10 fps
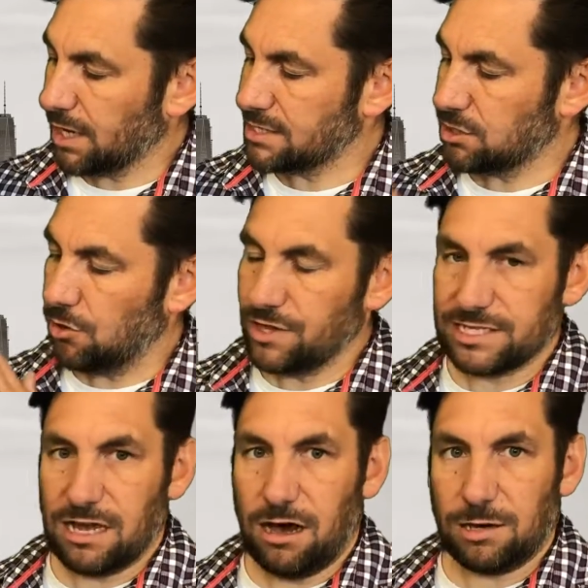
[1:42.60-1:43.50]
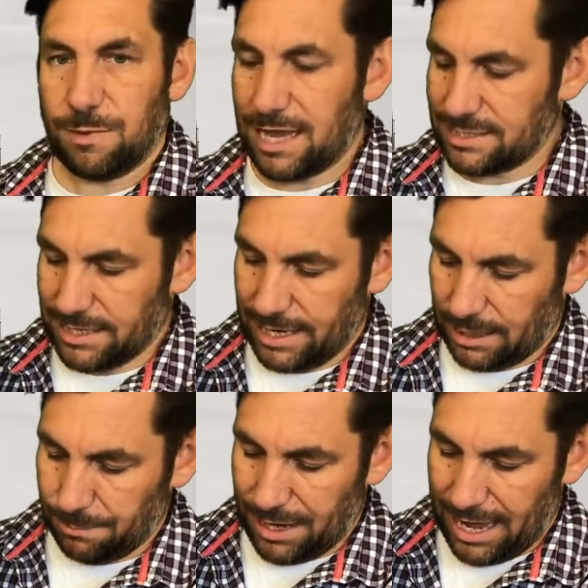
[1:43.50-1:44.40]
It's got this hard
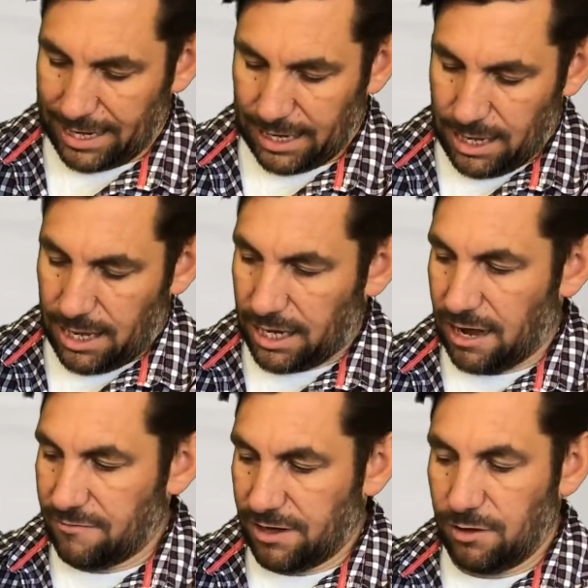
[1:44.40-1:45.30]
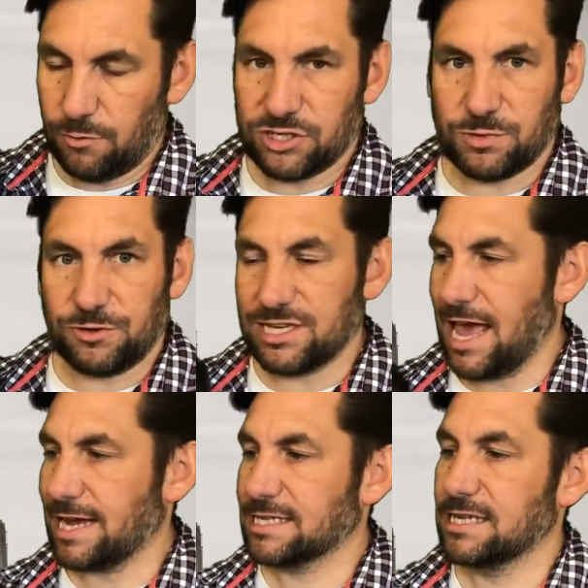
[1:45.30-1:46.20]
plastic black cover which
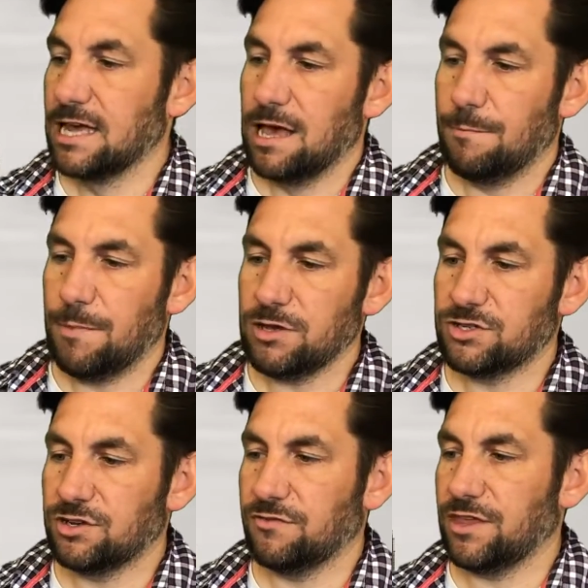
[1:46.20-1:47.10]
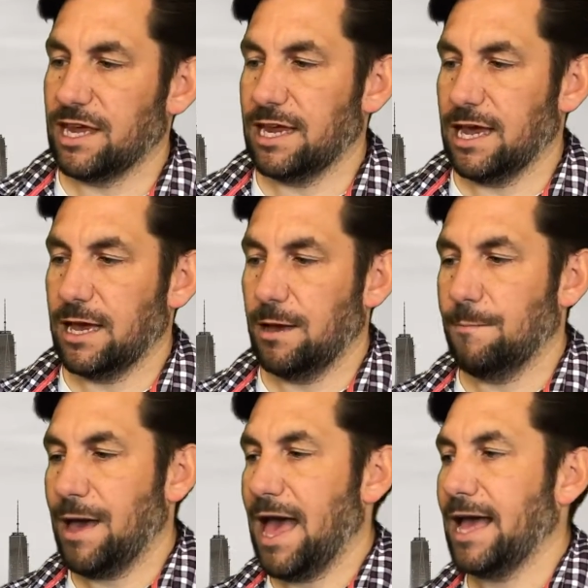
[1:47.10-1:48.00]
protects most of the
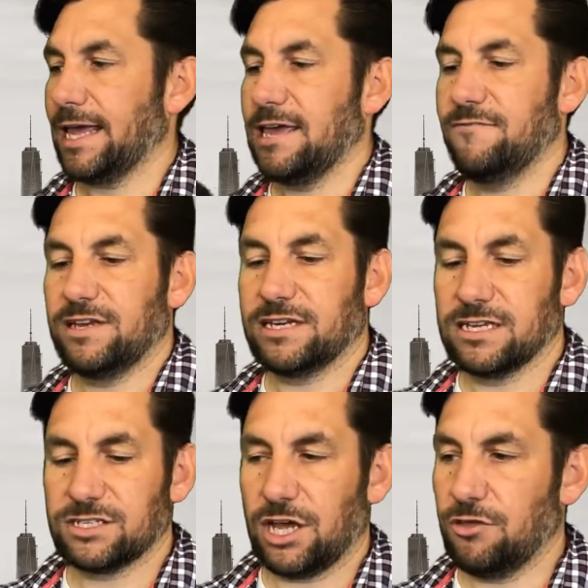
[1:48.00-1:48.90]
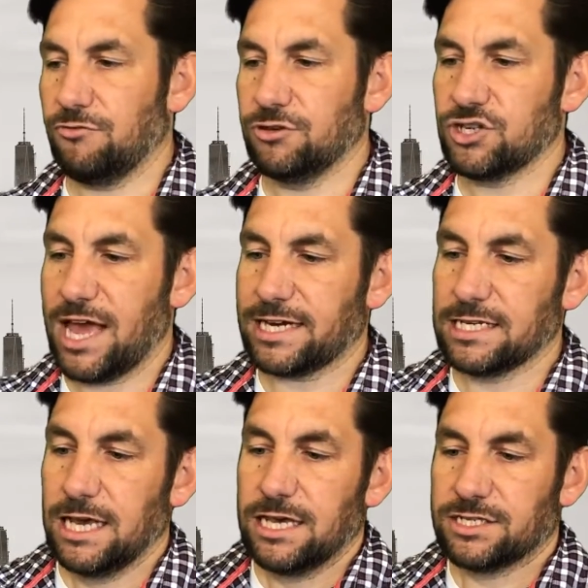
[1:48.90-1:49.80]
bag if it does go through
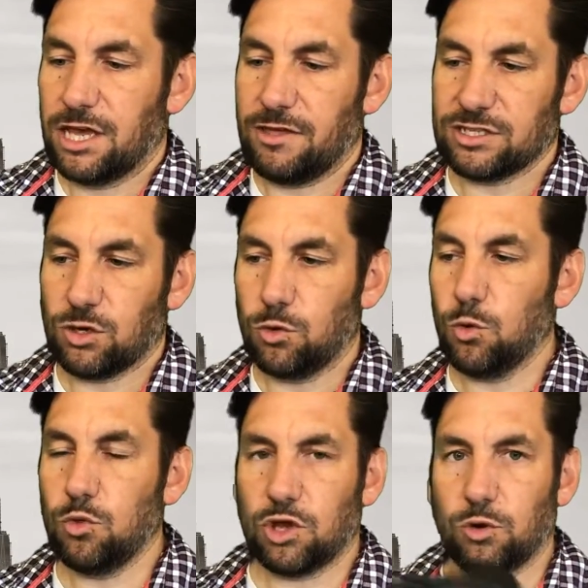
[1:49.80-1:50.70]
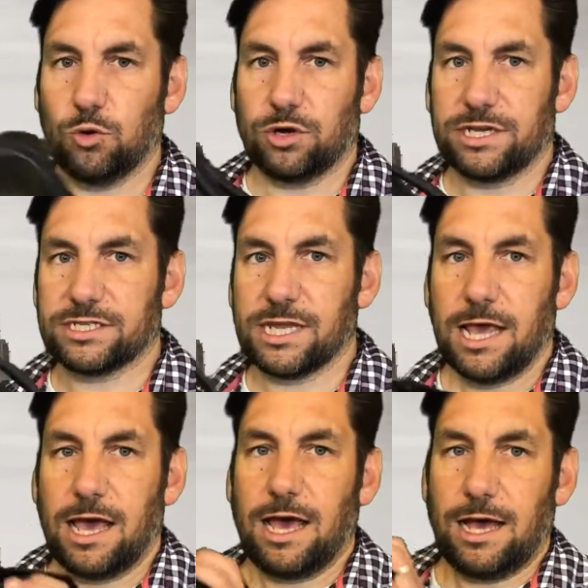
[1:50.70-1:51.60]
checked, so that's on all the corners.
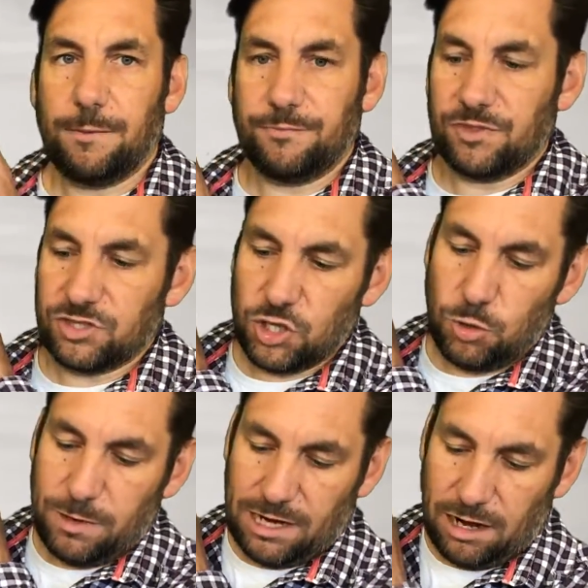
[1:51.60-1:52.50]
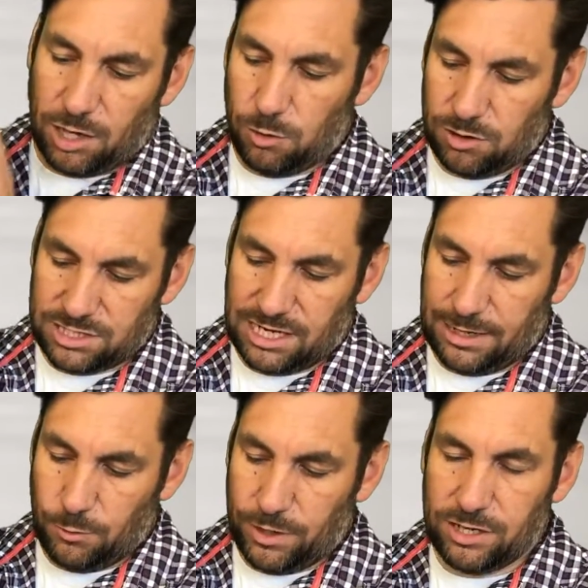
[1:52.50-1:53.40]
TUMI high
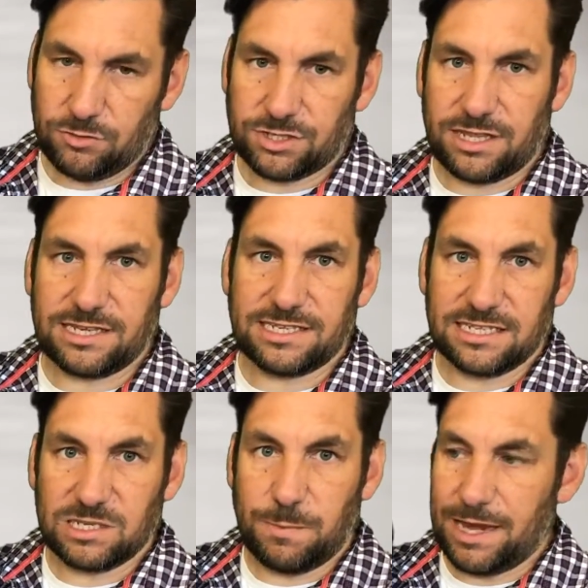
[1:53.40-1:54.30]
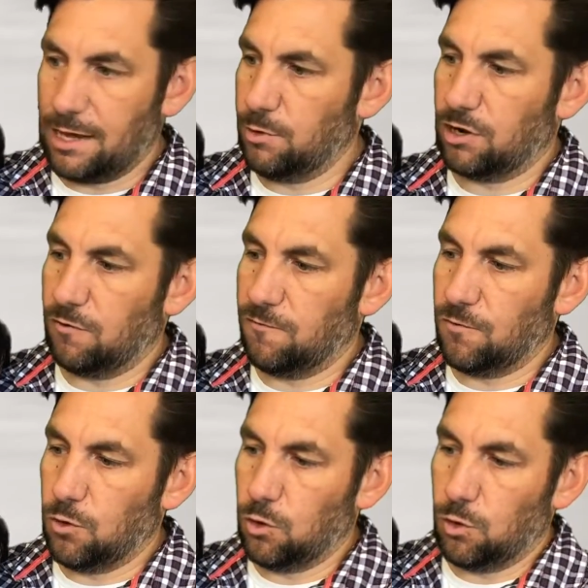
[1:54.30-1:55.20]
quality wheels. This is a spinner. We've got
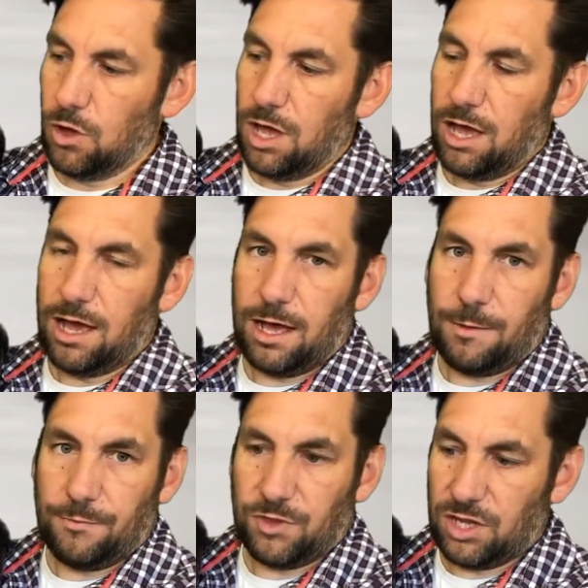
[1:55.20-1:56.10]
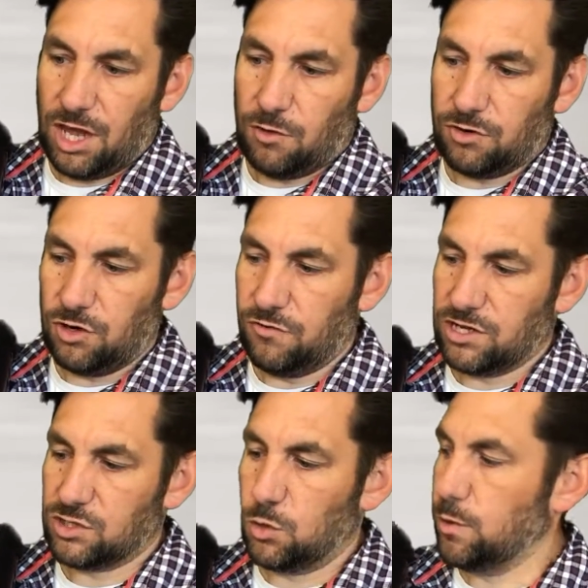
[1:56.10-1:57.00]
4
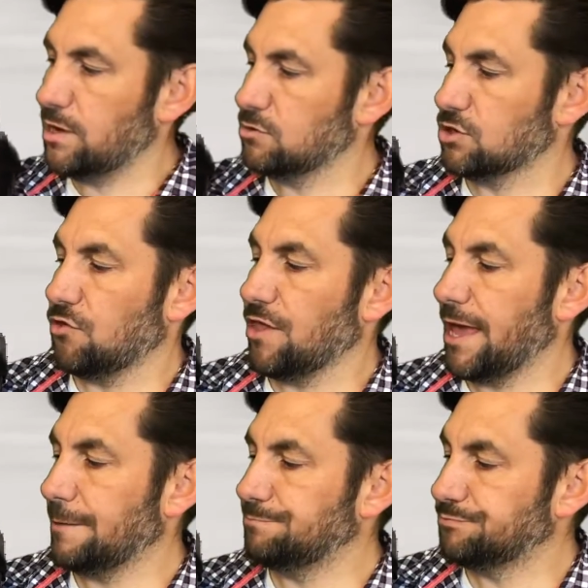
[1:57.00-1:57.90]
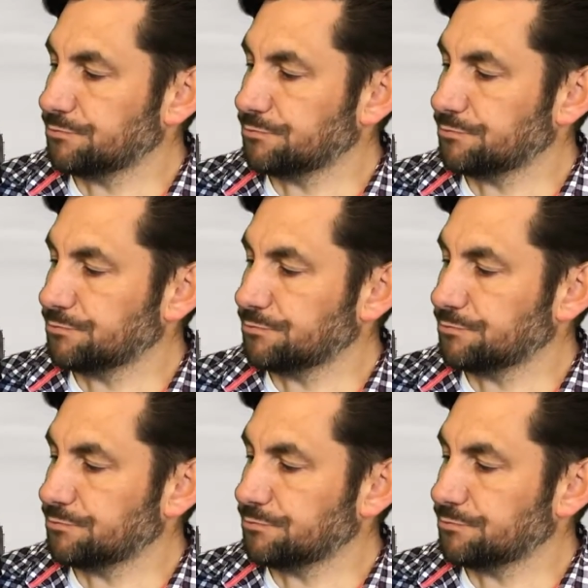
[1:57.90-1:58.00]
universal wheels on there.